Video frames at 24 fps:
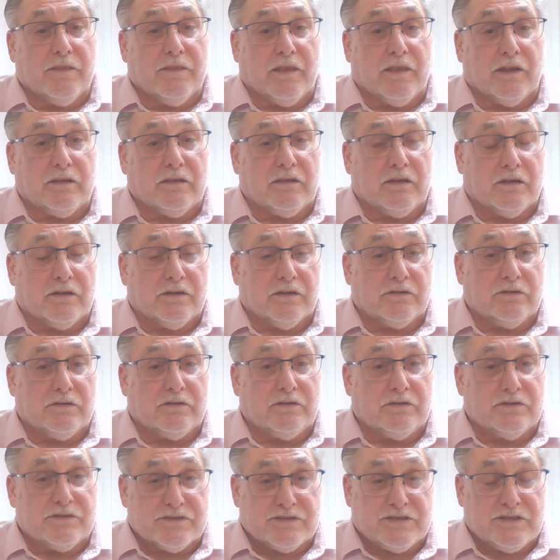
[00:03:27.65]
that the
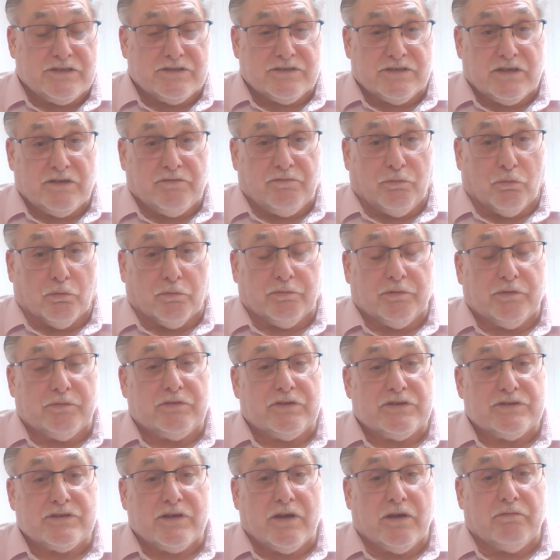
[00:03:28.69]

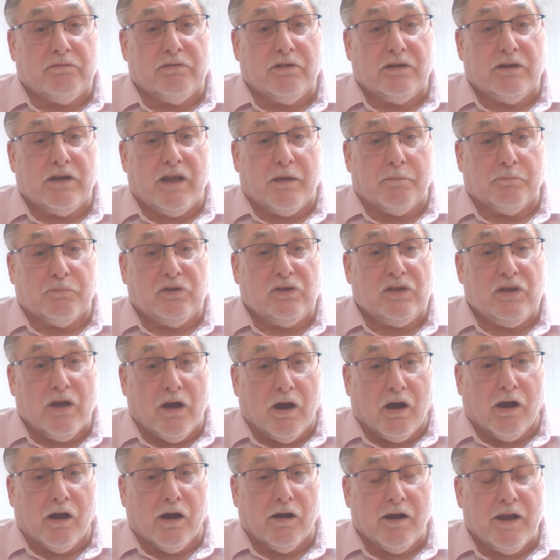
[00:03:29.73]
CZ457
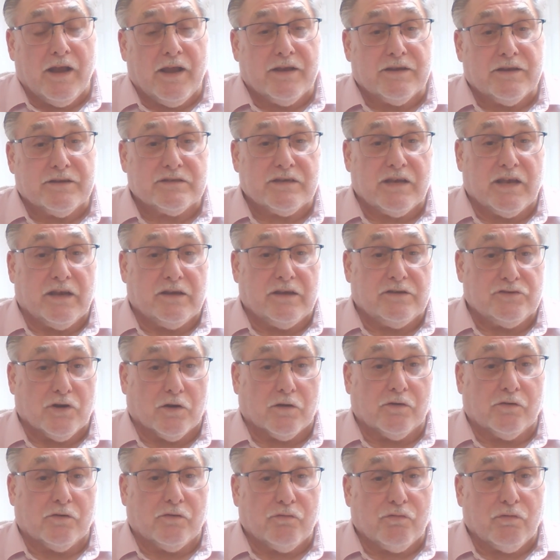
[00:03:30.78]
MTR has a jarred